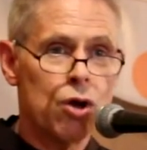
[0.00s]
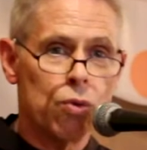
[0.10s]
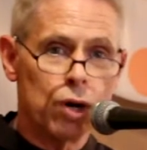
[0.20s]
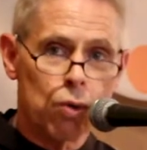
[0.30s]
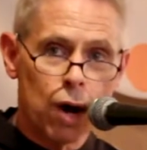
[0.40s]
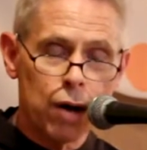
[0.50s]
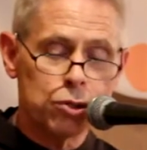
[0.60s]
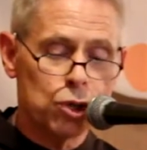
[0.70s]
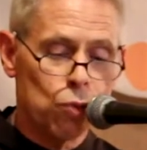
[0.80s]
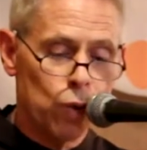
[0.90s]

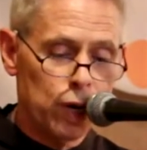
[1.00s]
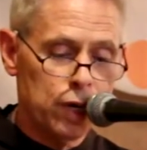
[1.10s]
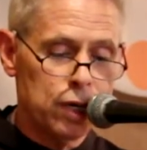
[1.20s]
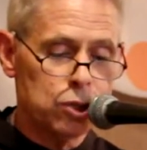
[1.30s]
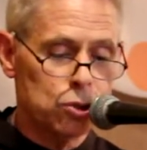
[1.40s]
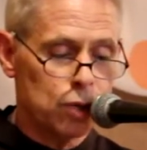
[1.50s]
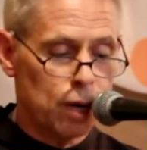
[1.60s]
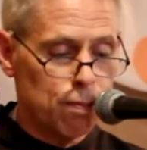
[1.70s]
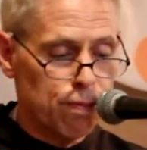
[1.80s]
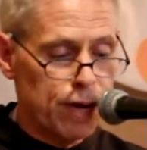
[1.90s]
requires a willingness to
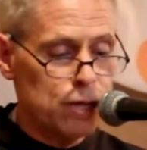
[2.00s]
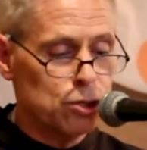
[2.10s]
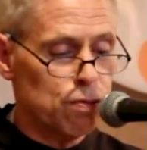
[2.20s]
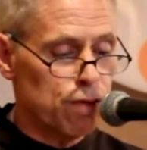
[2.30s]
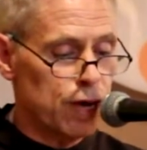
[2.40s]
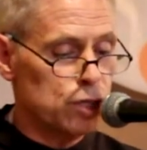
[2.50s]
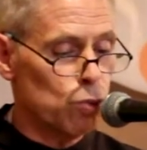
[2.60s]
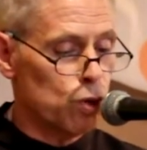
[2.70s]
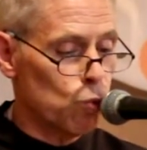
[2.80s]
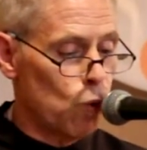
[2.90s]
come face to face with